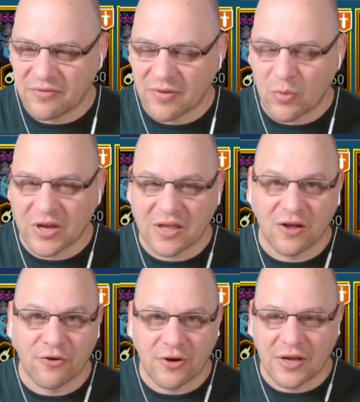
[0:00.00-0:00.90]
if I want to get
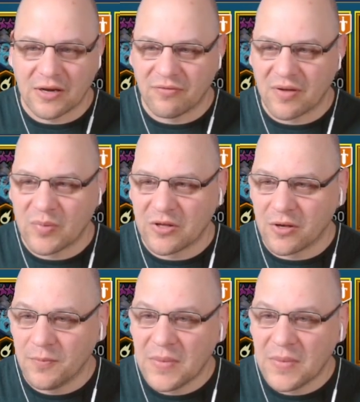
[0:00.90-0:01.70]
195 billion.